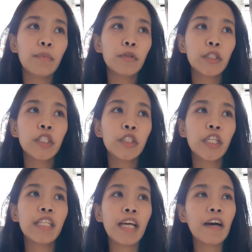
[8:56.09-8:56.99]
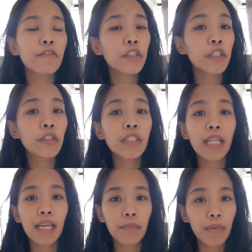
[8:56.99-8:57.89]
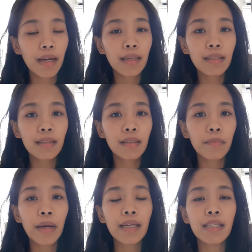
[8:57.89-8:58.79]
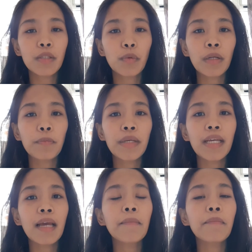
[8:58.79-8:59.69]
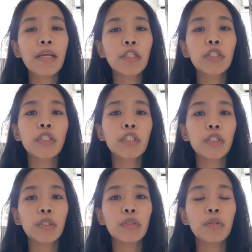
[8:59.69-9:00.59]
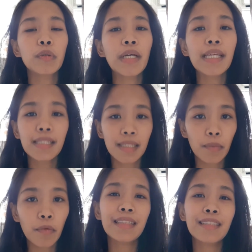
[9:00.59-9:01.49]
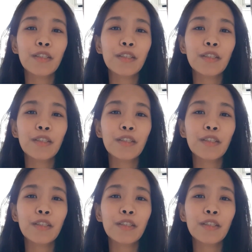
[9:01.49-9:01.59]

procedure in the afternoon like mine is 1 p.m. make sure to eat something.